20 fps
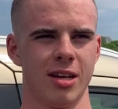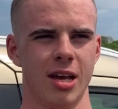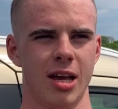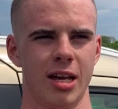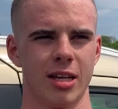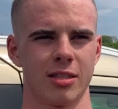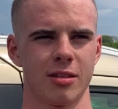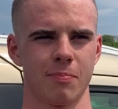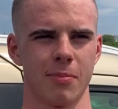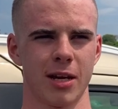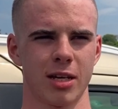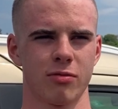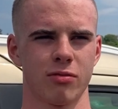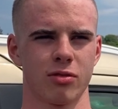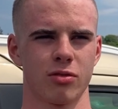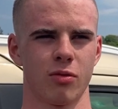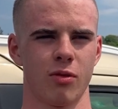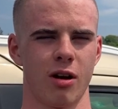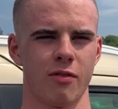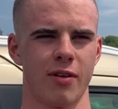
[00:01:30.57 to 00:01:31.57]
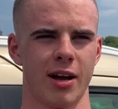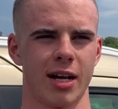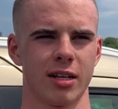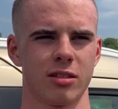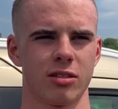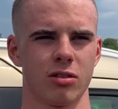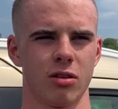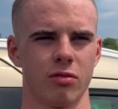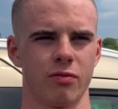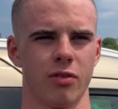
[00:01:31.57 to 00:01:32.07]
It's the best result I've had
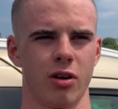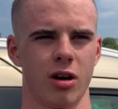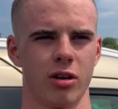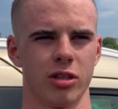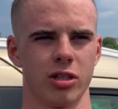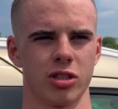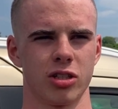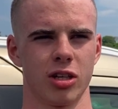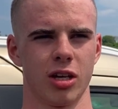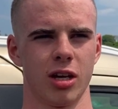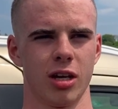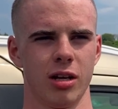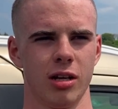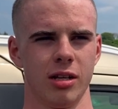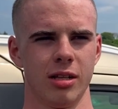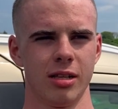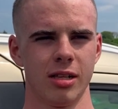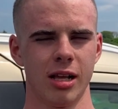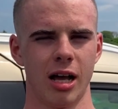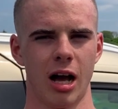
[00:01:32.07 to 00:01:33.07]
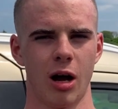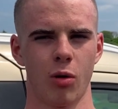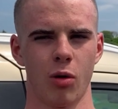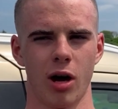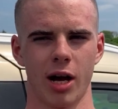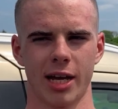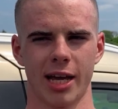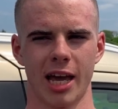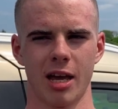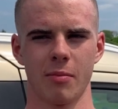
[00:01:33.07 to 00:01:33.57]
so far this year.
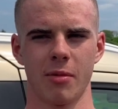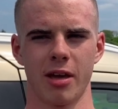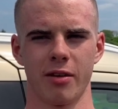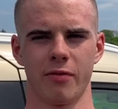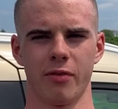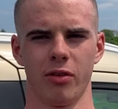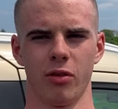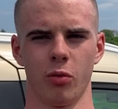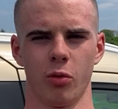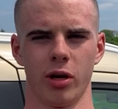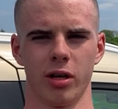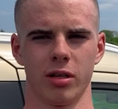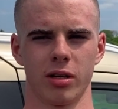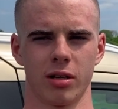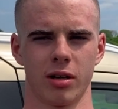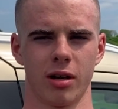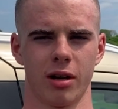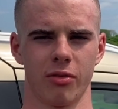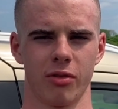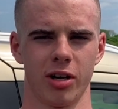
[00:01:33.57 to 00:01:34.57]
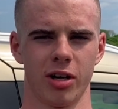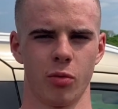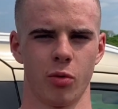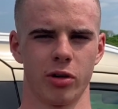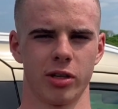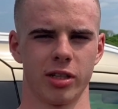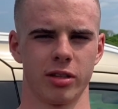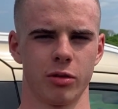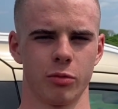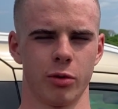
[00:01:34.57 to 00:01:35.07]
I came here for the win. I really
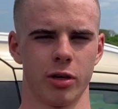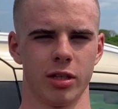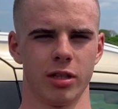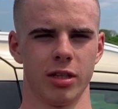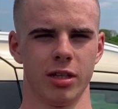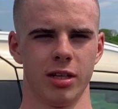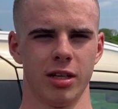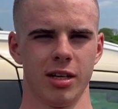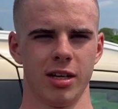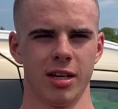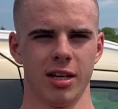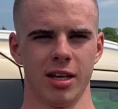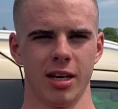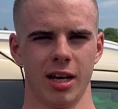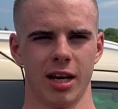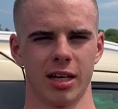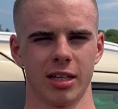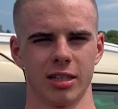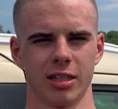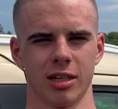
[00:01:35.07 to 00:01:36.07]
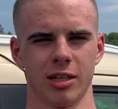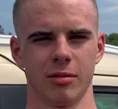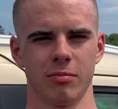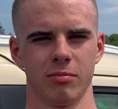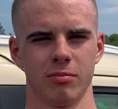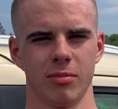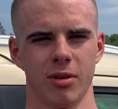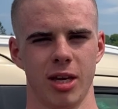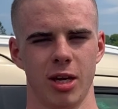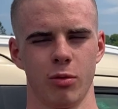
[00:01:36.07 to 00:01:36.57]
wanted the win,
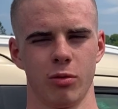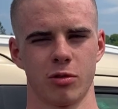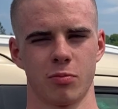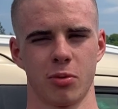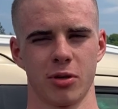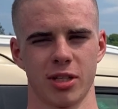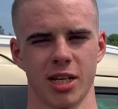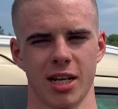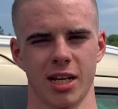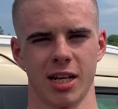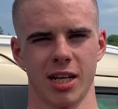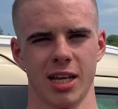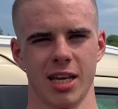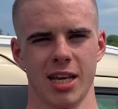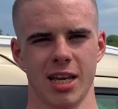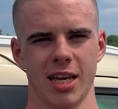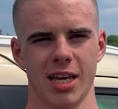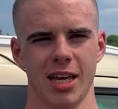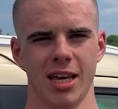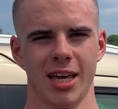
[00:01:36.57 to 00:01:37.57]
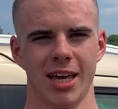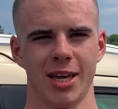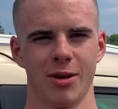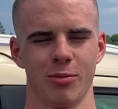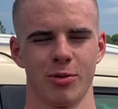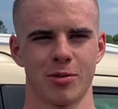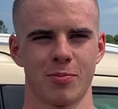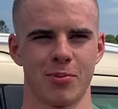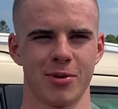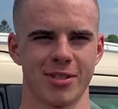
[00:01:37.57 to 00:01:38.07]
and it
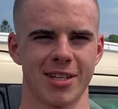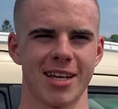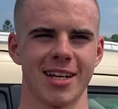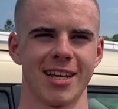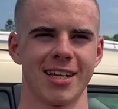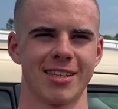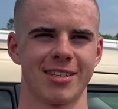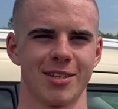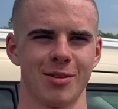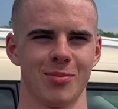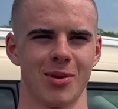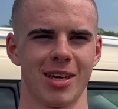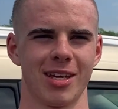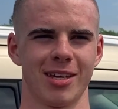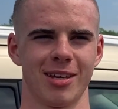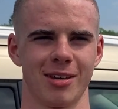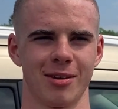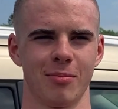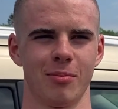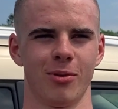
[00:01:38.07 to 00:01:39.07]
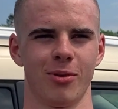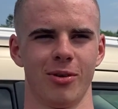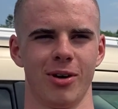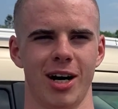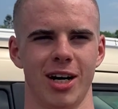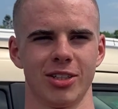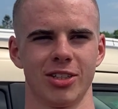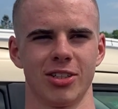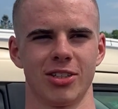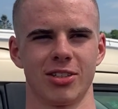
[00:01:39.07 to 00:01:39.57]
was presented to me, but
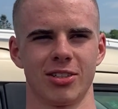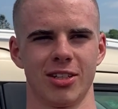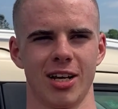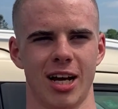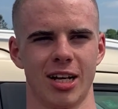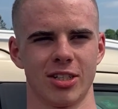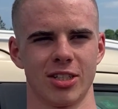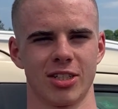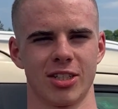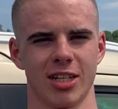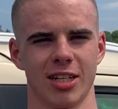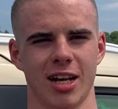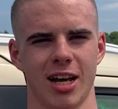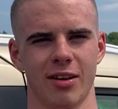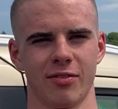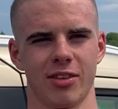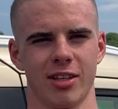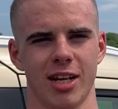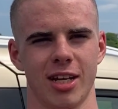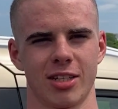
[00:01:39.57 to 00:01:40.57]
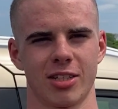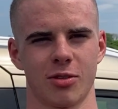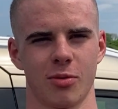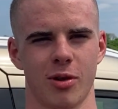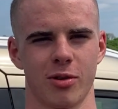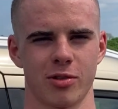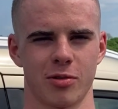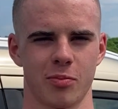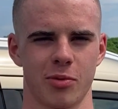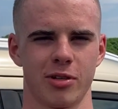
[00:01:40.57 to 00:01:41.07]
I just didn't have the legs to
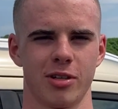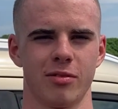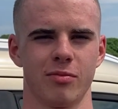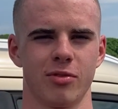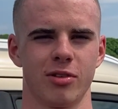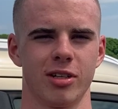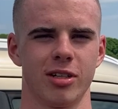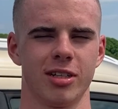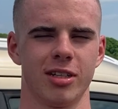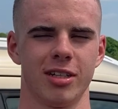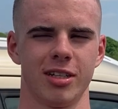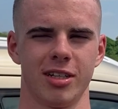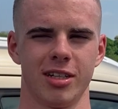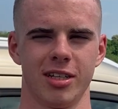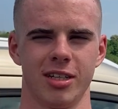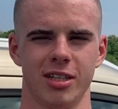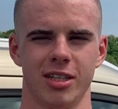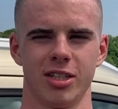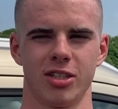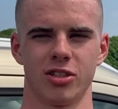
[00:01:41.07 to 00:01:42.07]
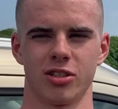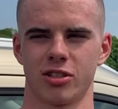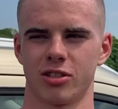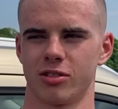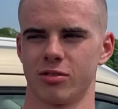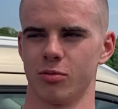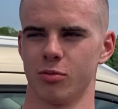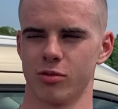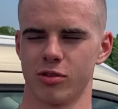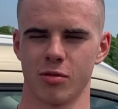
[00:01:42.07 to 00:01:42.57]
outsprint him. Really, yeah. He just
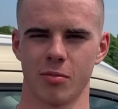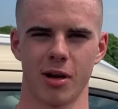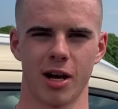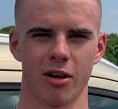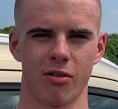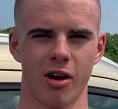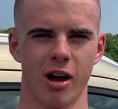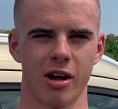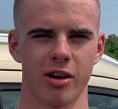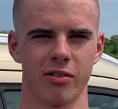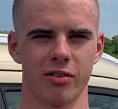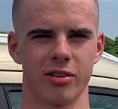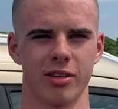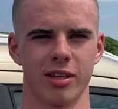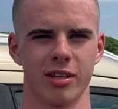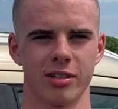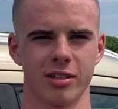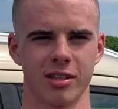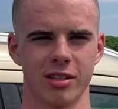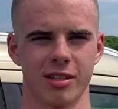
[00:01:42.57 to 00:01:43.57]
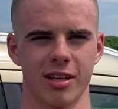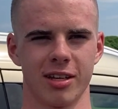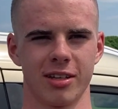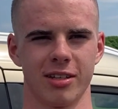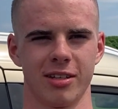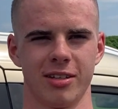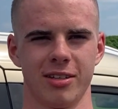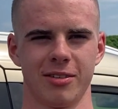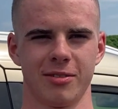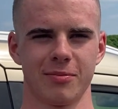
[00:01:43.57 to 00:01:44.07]
was the better rider at the end of the day.
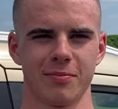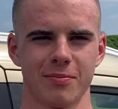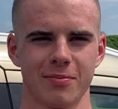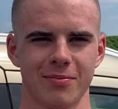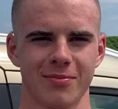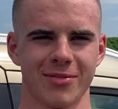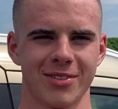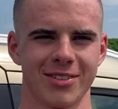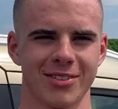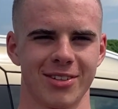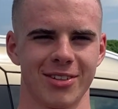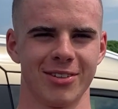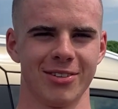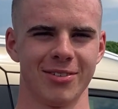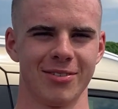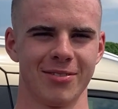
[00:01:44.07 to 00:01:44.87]
So,